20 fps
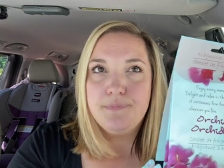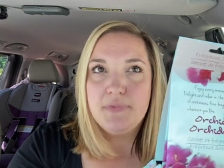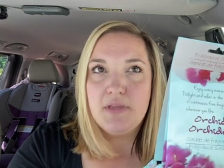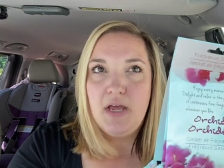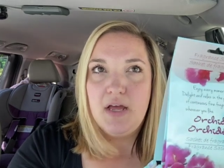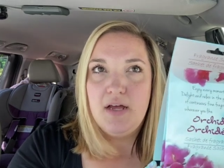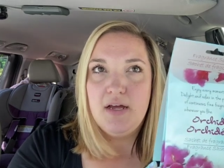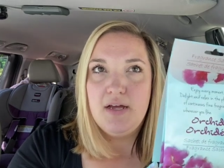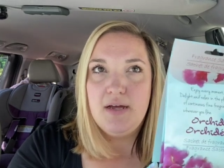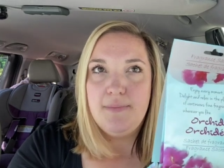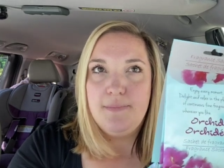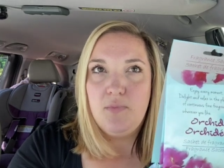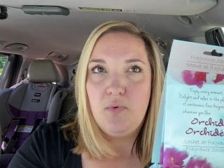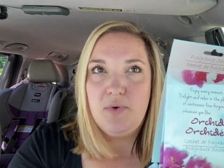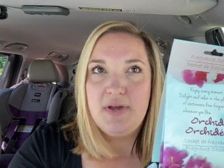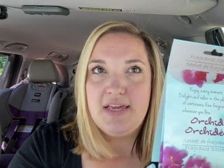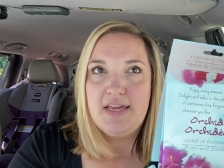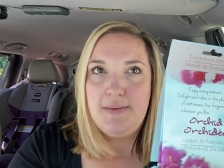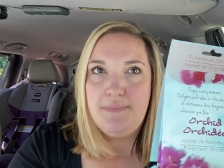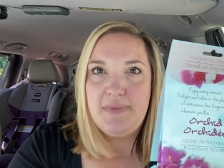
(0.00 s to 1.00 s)
um,
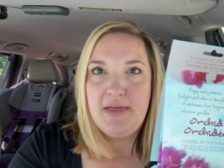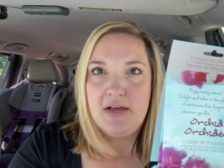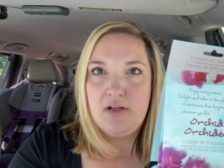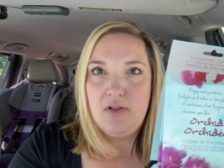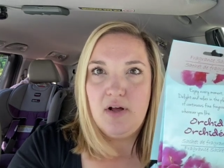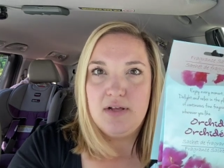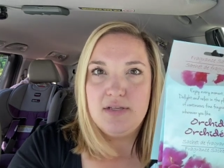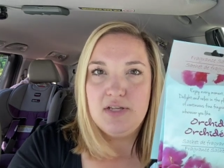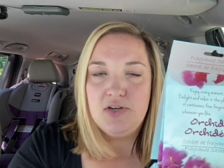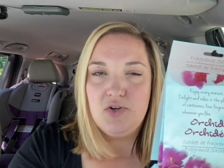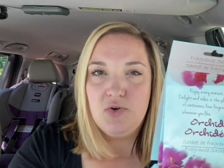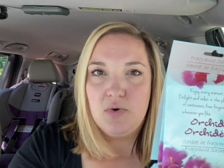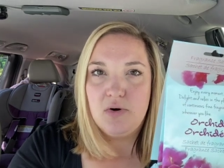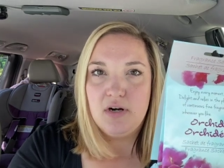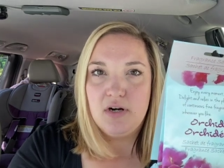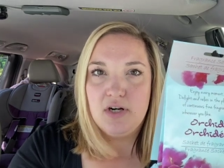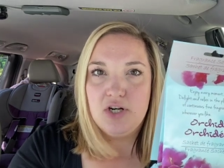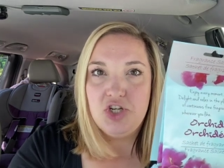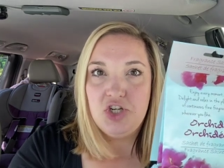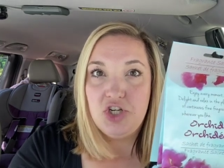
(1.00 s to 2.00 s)
we keep that closet
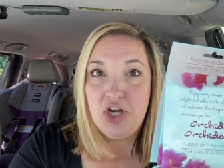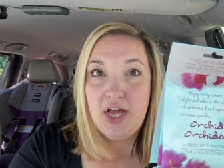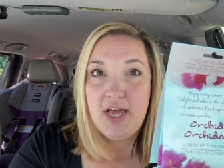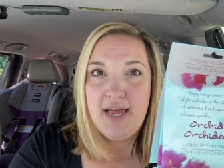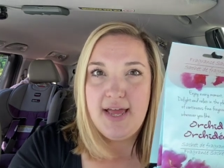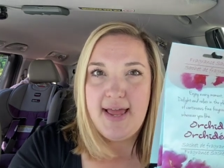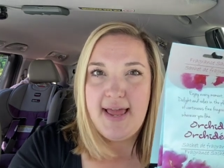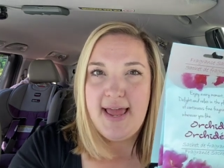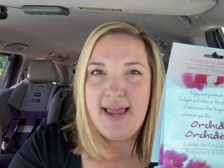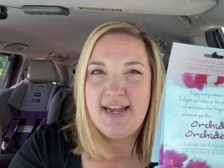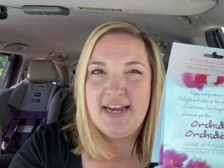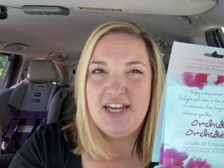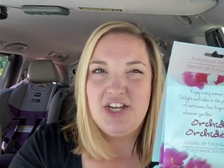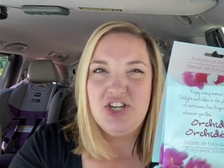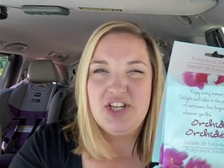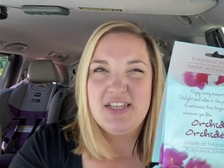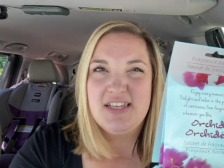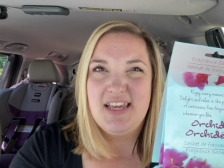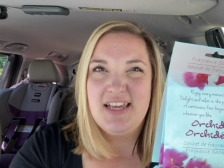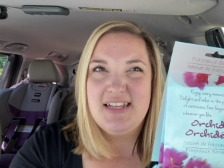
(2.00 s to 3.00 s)
door shut and it
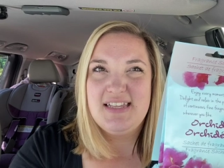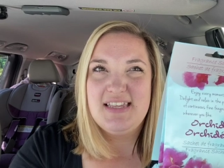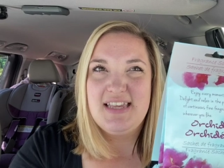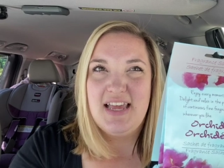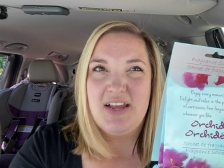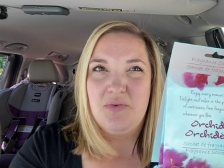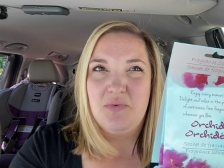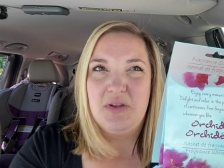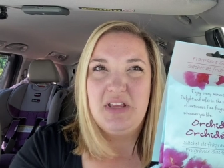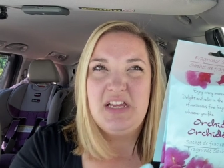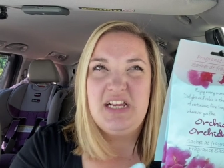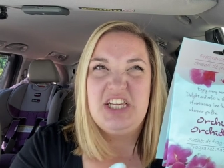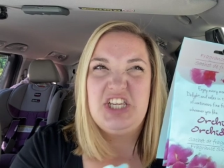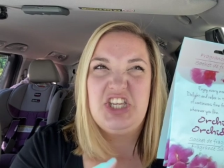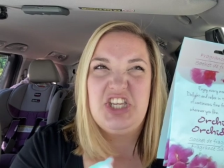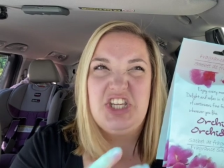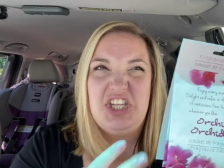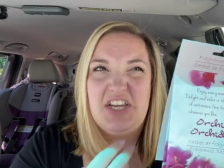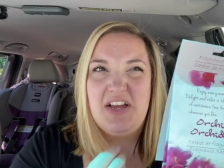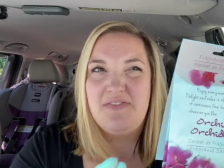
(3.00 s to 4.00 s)
just gets like really
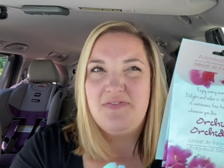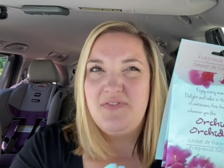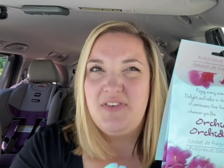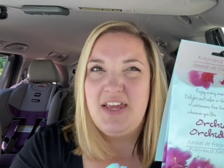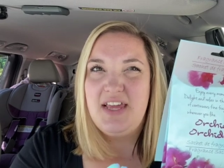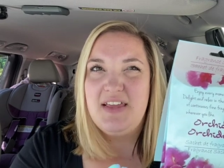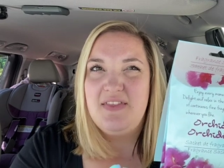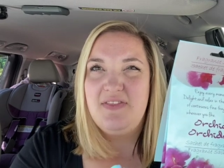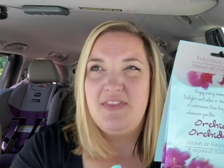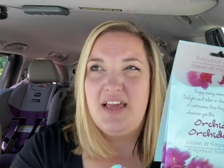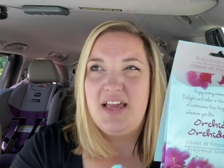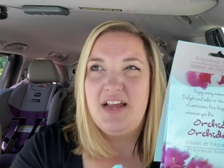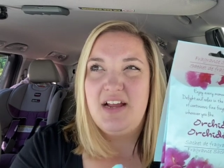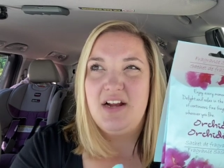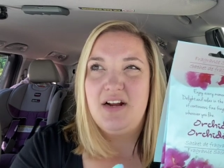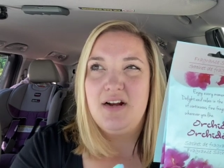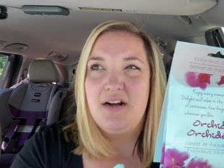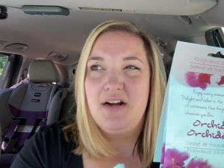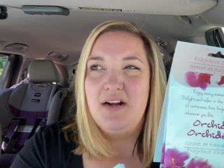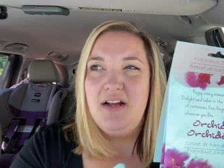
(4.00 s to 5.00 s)
stuffy in
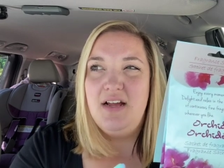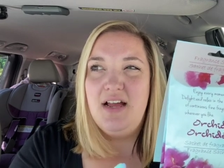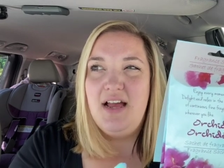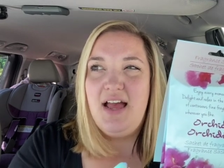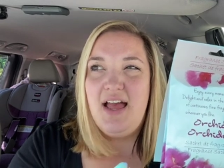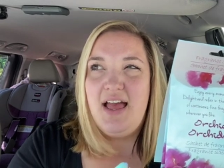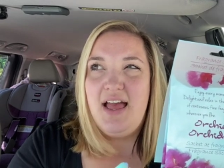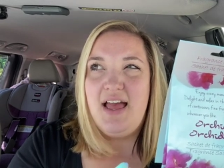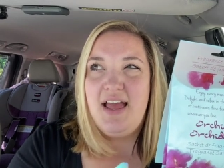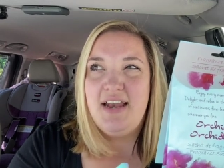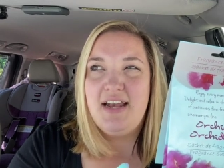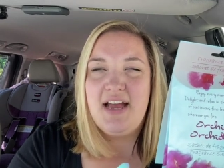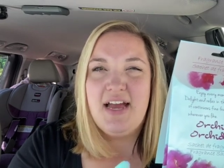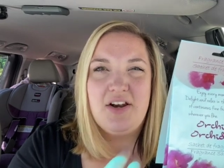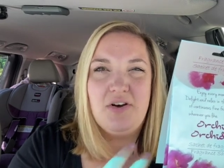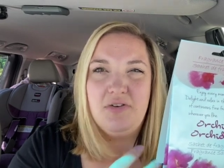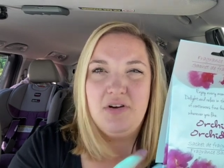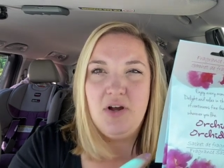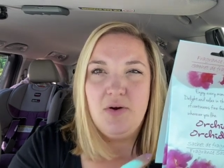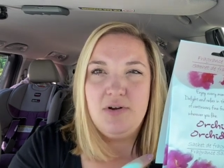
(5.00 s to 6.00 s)
there. And I
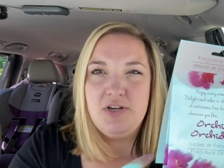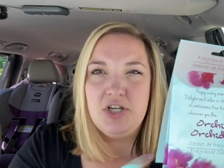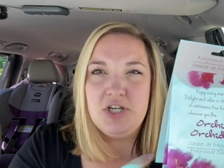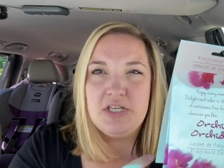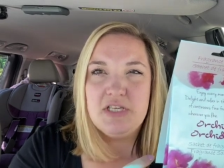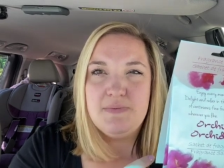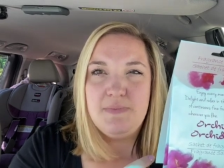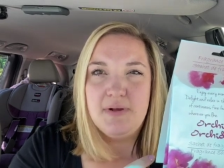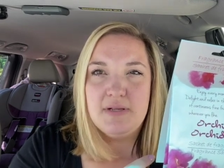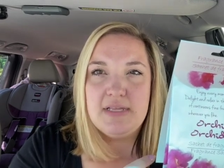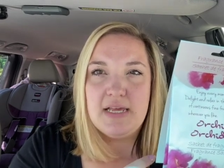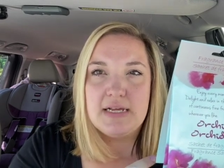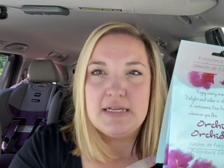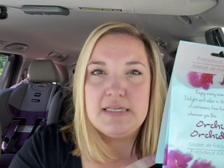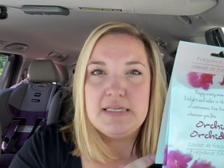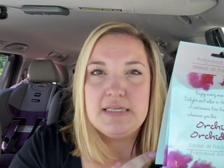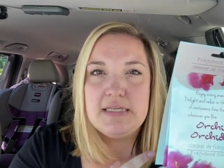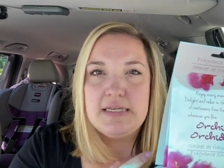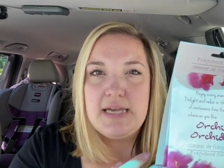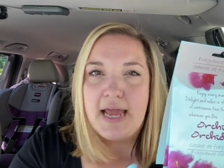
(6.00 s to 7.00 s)
don't know, it just smells like
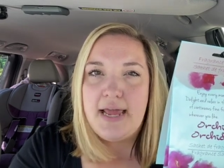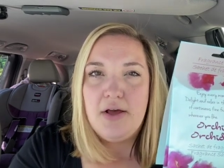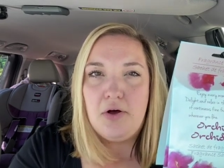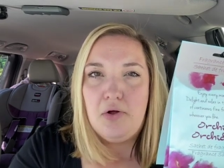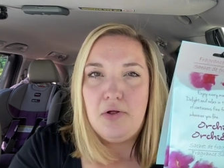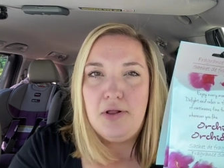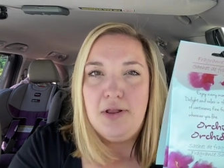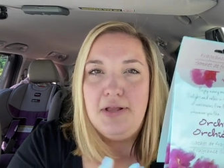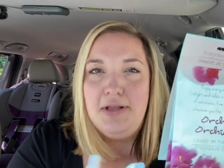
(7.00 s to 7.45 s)
stale.